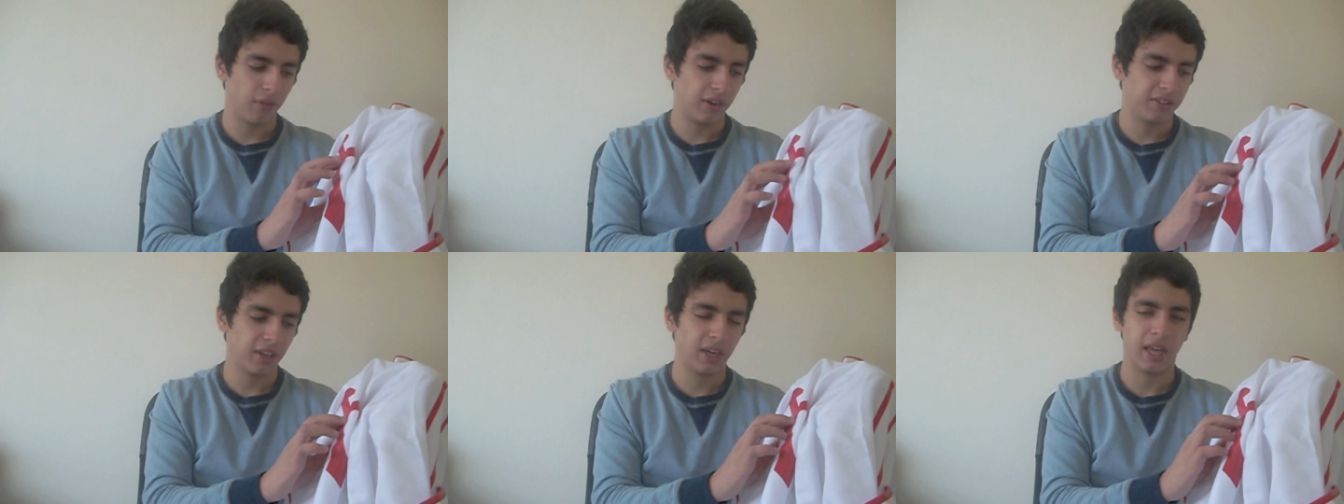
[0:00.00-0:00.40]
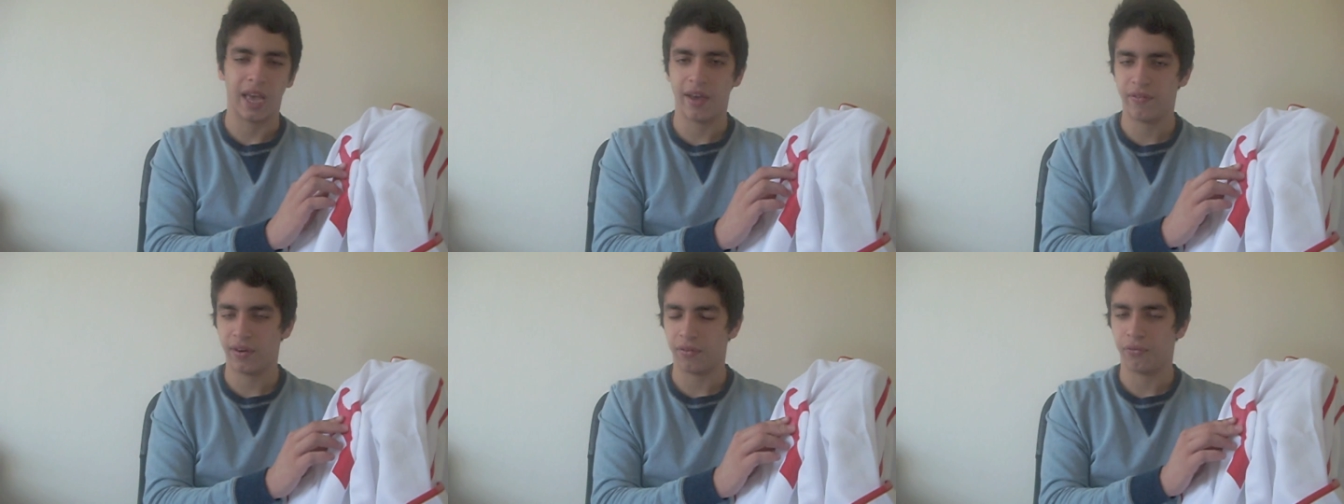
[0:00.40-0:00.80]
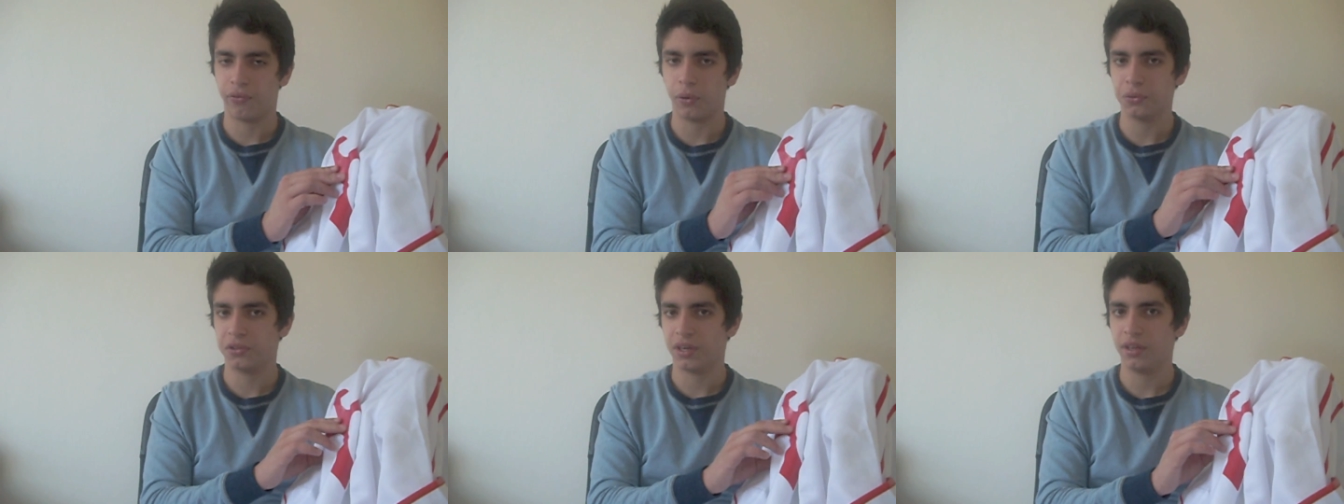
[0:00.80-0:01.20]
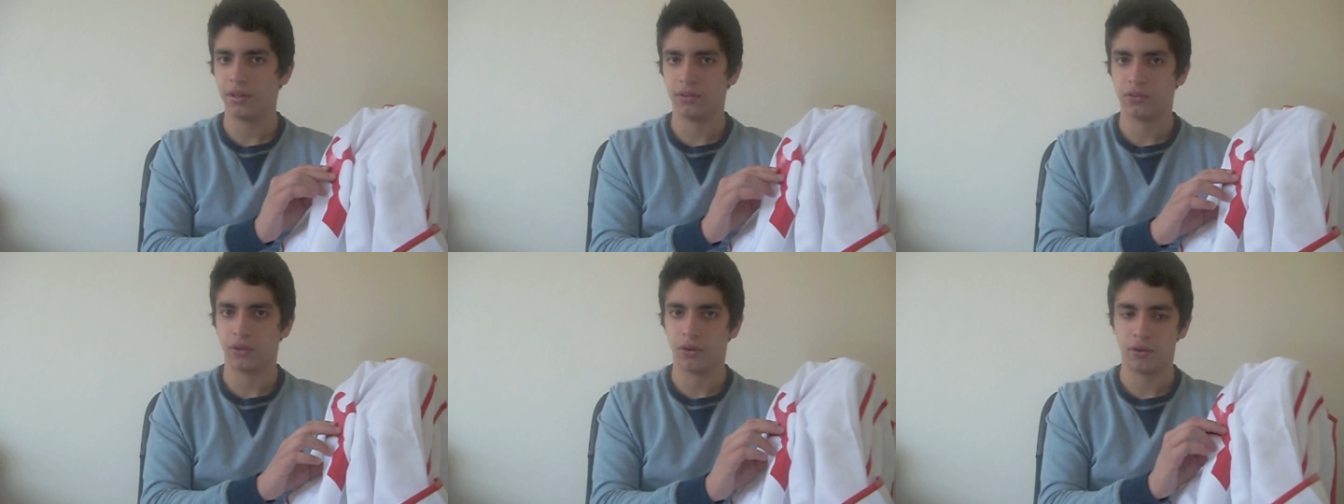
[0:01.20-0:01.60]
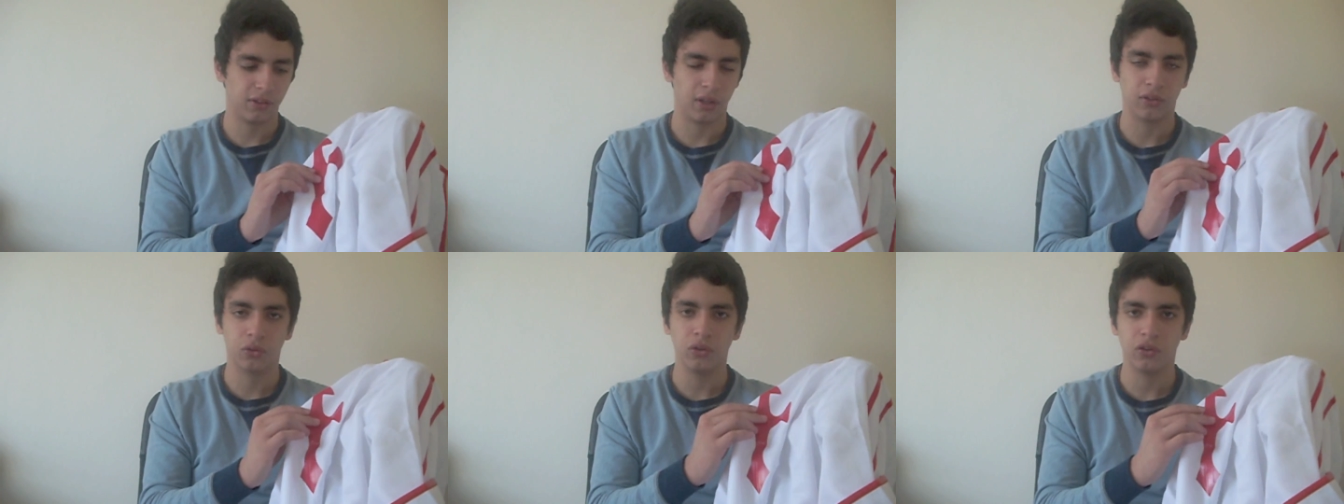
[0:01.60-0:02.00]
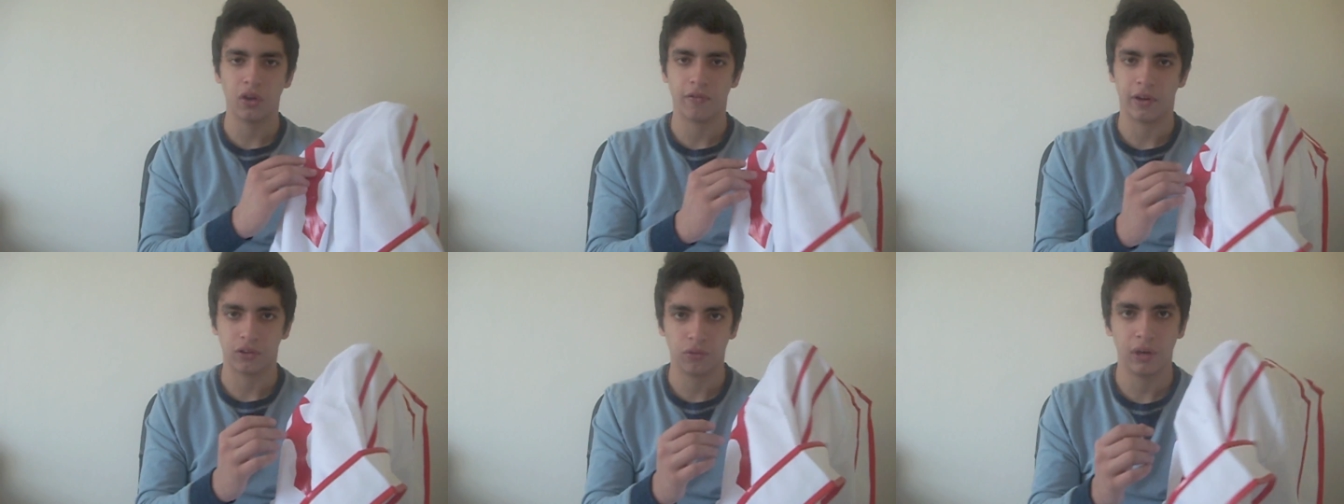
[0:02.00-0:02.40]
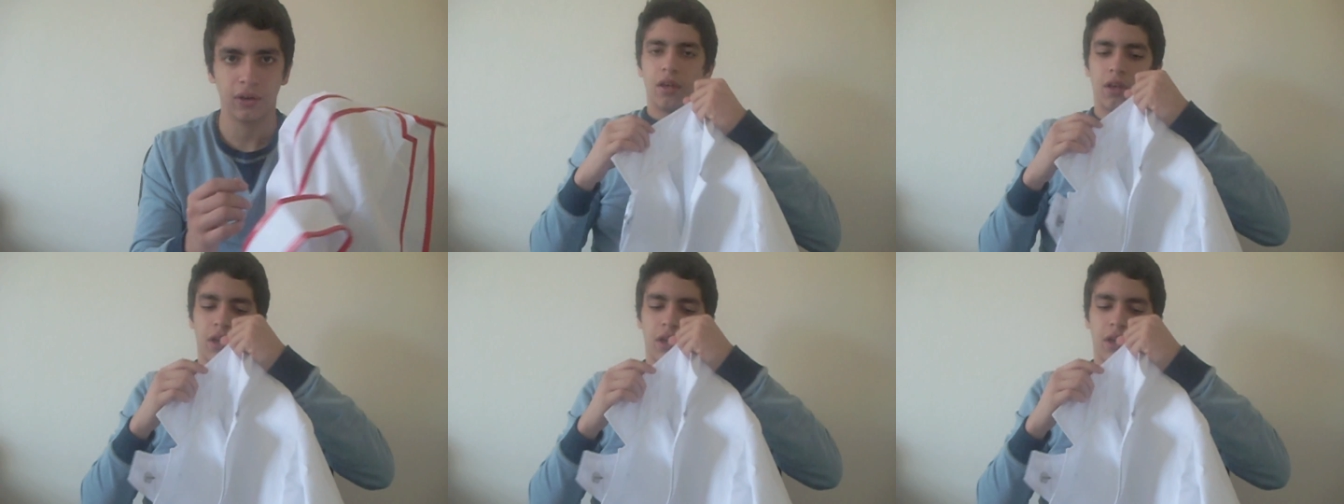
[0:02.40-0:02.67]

really see any evident faults in it, so it's good so far. It's really good.